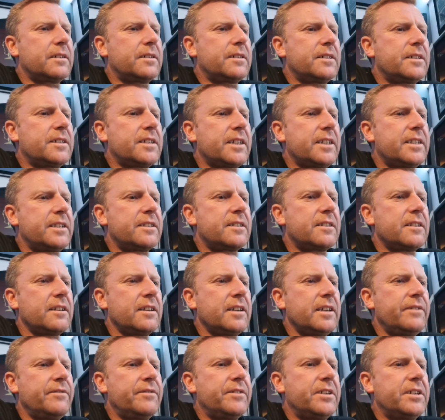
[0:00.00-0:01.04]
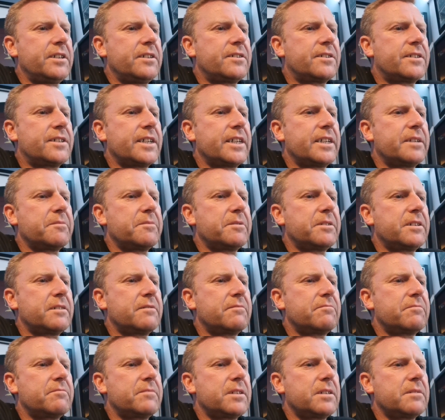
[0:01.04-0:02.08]
contains live yeast
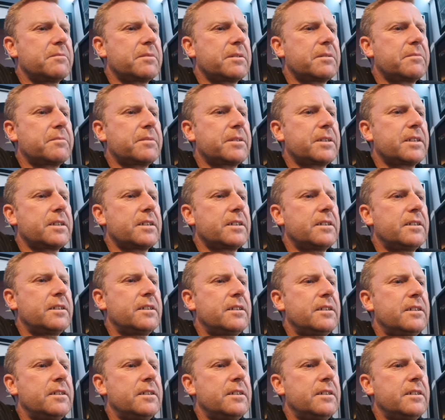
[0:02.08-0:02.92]
sediment. Blah, blah, blah.